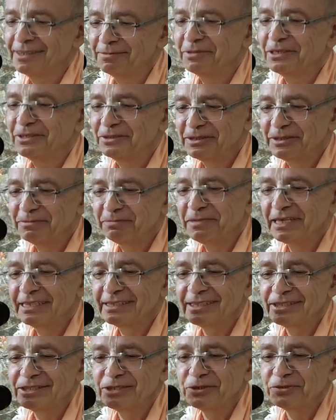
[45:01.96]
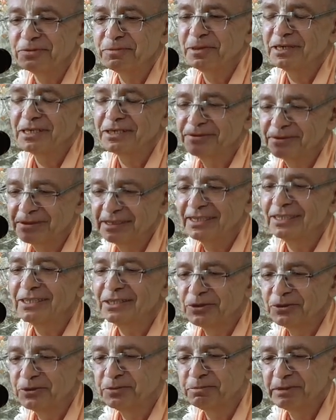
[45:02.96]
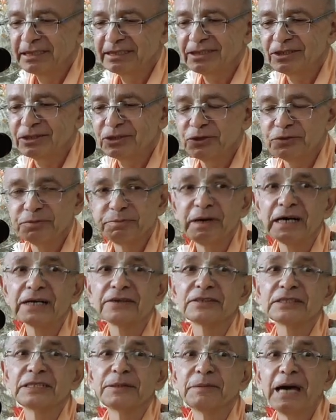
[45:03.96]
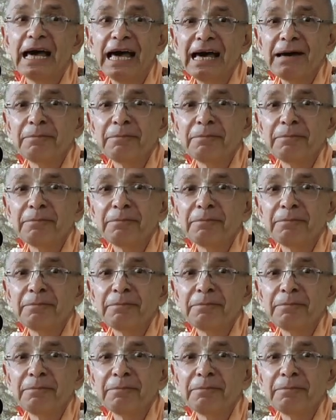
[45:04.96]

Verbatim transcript: about the message of Bhagavad Gita or message of Bhagavatam,